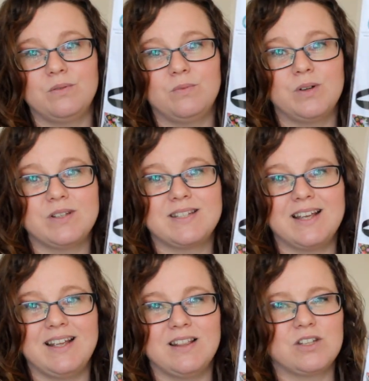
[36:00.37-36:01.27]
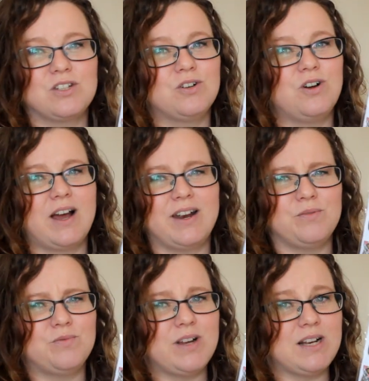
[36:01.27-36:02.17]
was in the store and
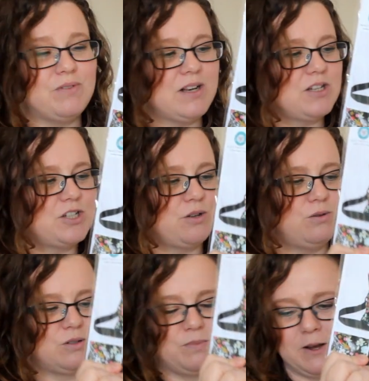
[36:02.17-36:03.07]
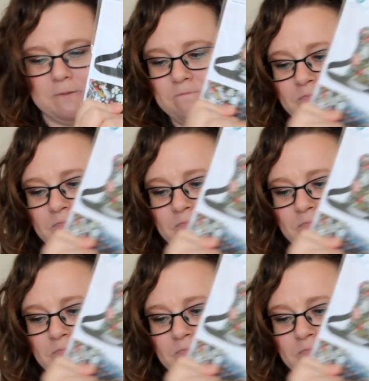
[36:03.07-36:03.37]
it really sold me.